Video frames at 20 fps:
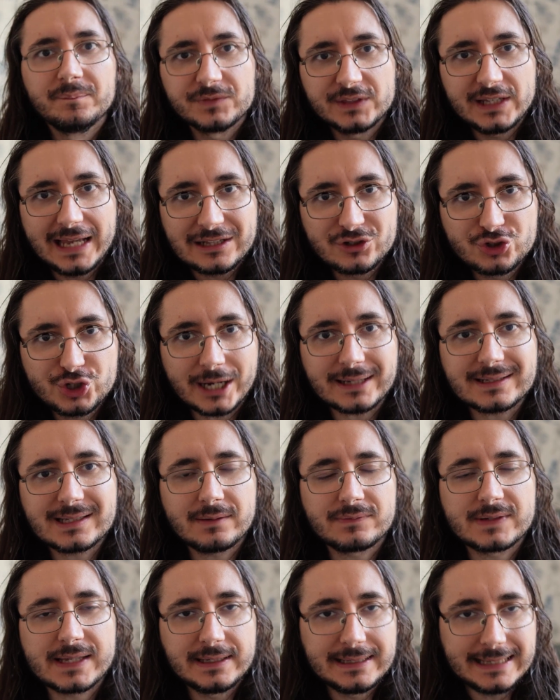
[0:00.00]
the
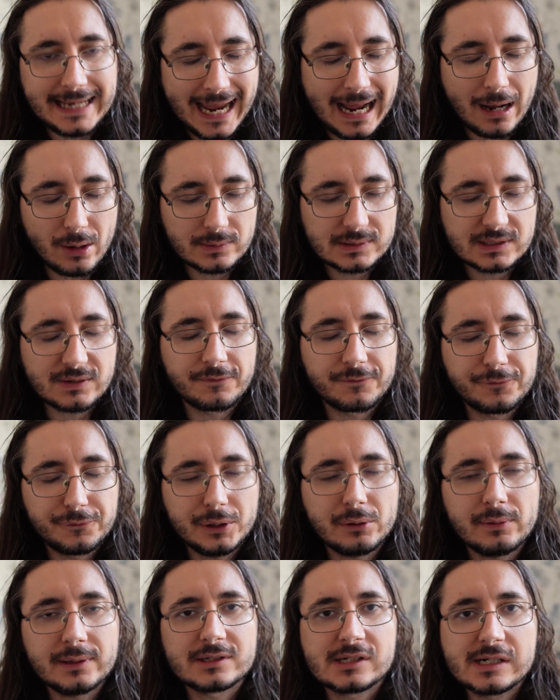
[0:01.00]
adjectives and nouns
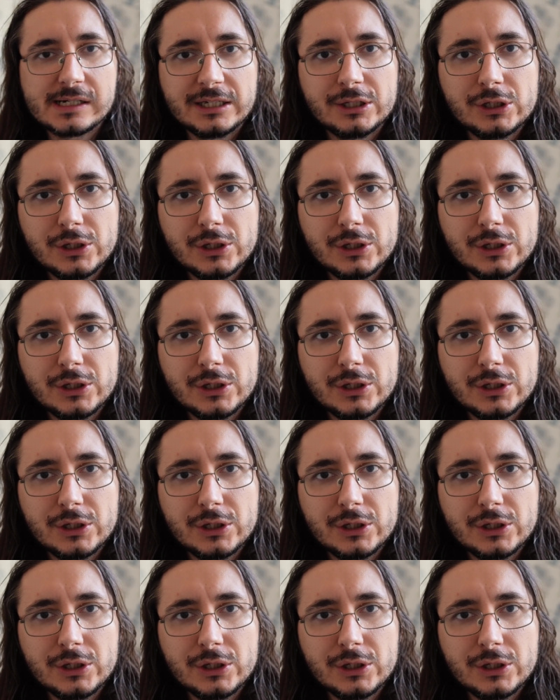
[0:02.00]
frequently